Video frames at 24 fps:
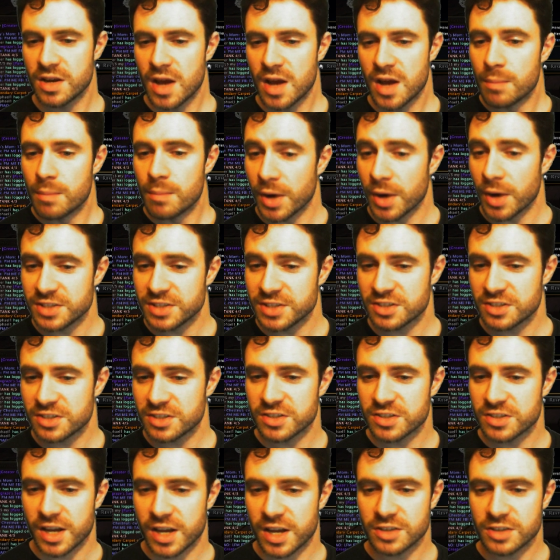Biting
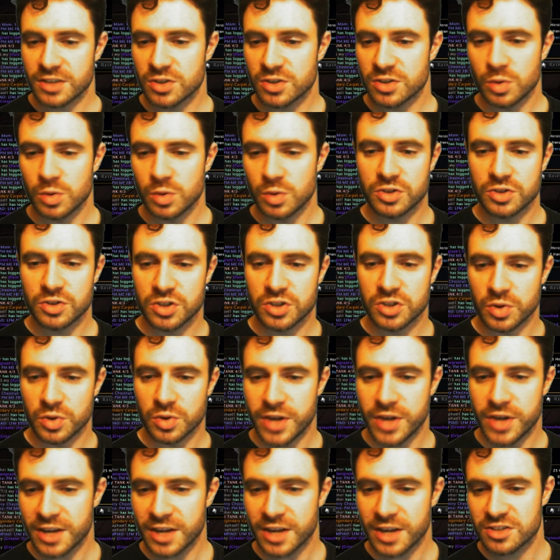snares causes your
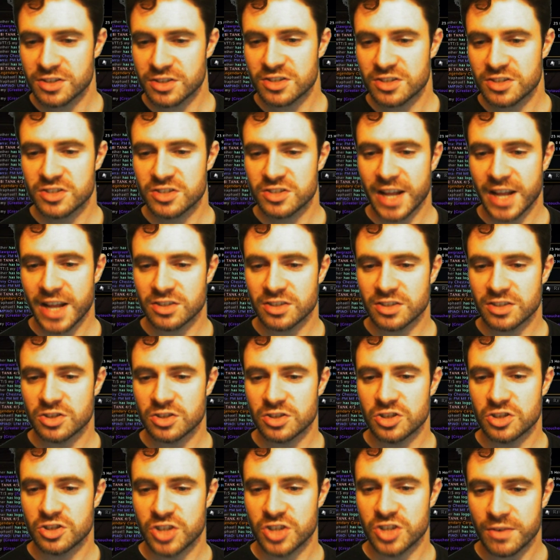next stance
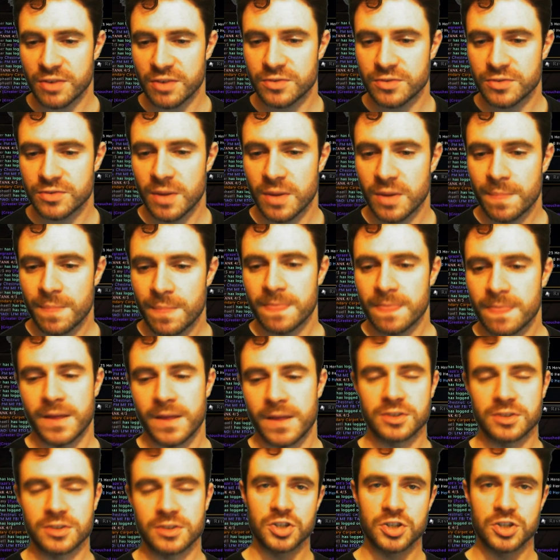shift,
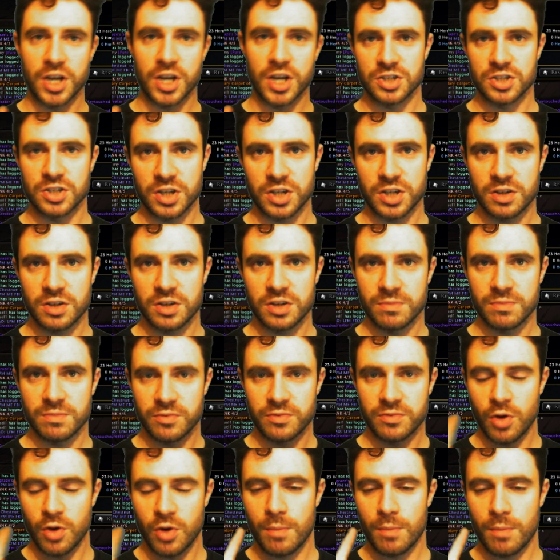that's changing
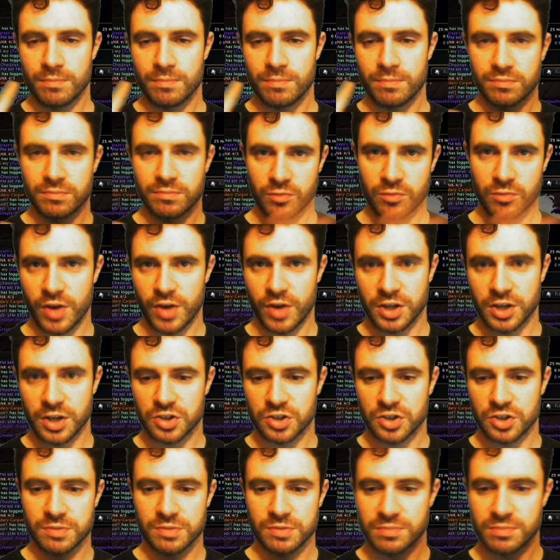from
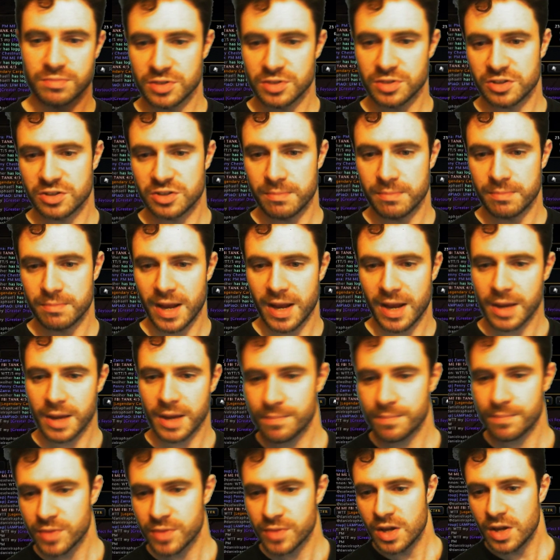ranged to melee,
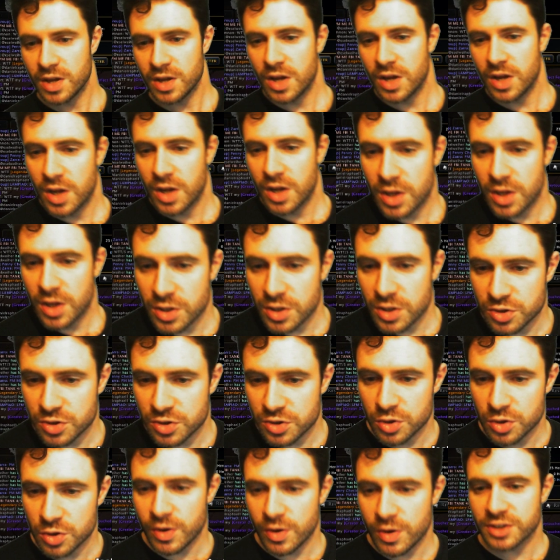to
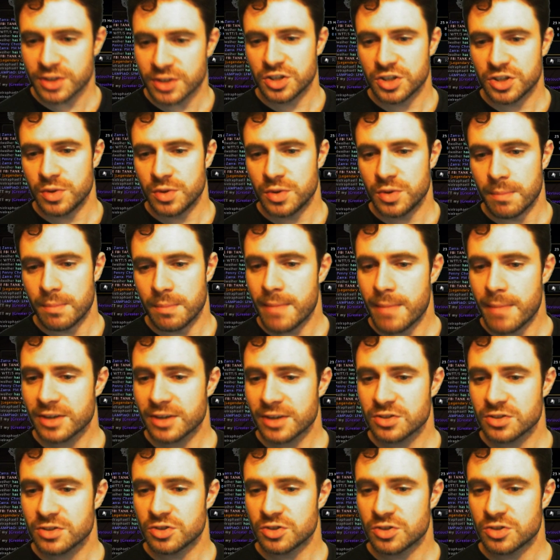grant you
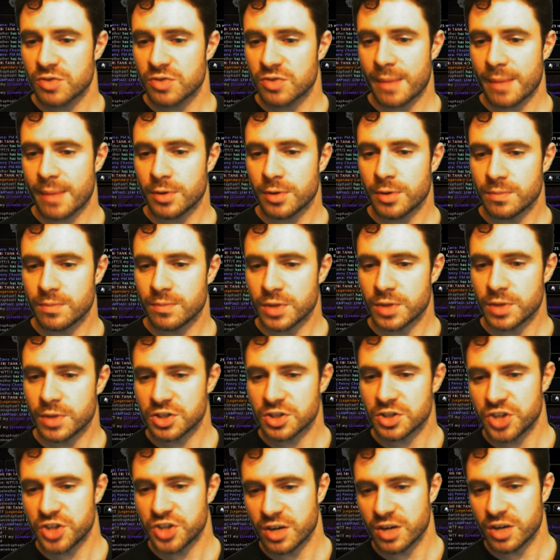Master Trapper, which
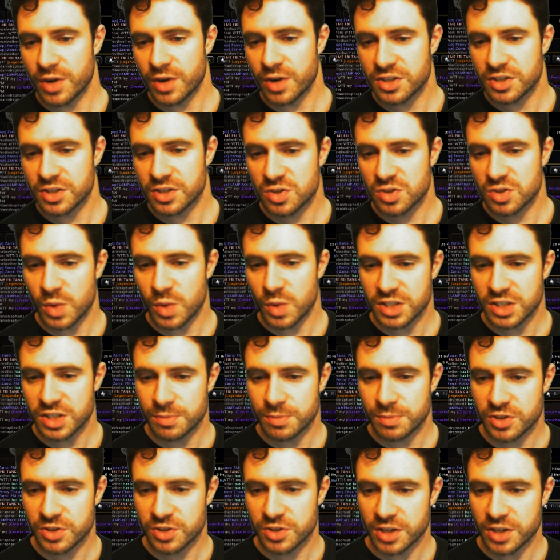generates
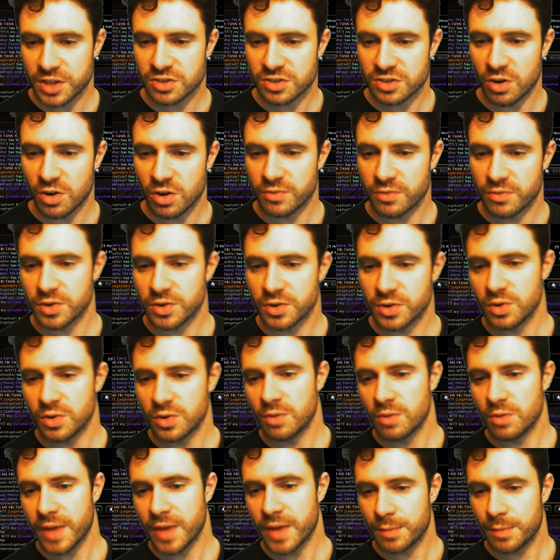20% of your
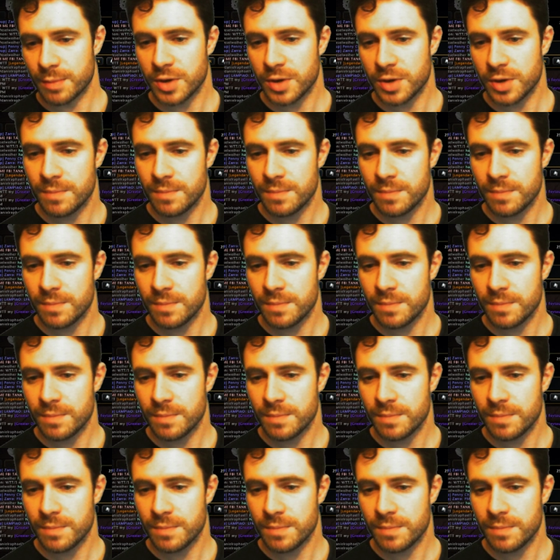AP,